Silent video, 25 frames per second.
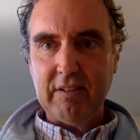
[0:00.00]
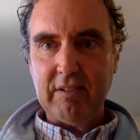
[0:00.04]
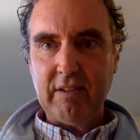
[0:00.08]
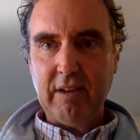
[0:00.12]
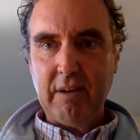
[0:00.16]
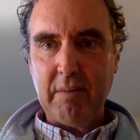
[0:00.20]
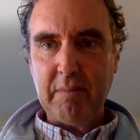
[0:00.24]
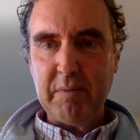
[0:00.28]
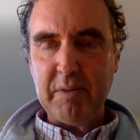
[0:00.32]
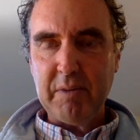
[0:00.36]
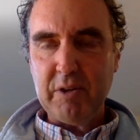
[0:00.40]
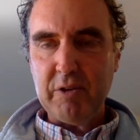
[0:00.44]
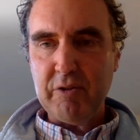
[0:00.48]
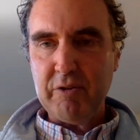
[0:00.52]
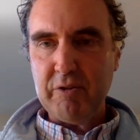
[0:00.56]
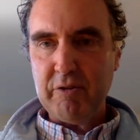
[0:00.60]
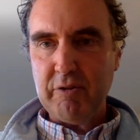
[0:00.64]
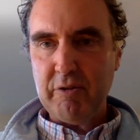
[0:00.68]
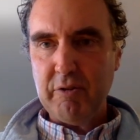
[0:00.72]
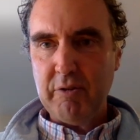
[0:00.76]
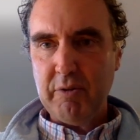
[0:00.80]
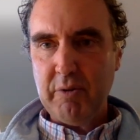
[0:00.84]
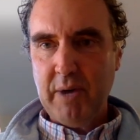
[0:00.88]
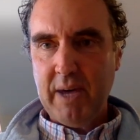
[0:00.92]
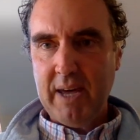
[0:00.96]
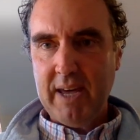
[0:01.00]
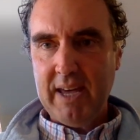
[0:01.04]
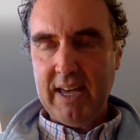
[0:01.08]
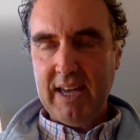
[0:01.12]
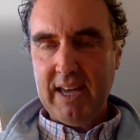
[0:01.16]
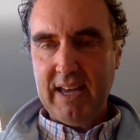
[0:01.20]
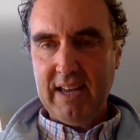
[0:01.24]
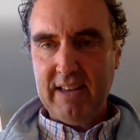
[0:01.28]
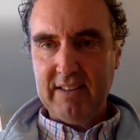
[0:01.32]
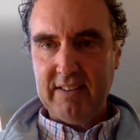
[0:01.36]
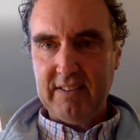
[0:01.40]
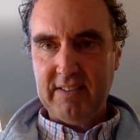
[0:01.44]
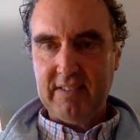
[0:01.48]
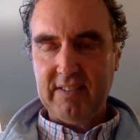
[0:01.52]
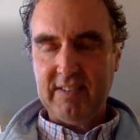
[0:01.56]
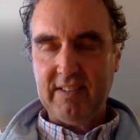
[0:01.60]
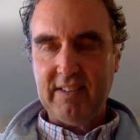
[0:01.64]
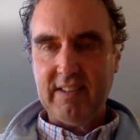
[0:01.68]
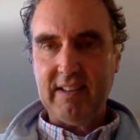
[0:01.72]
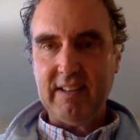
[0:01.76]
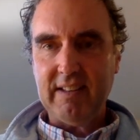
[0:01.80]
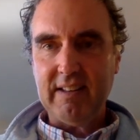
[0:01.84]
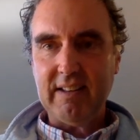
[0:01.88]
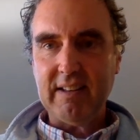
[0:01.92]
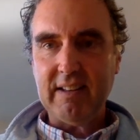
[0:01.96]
WUAS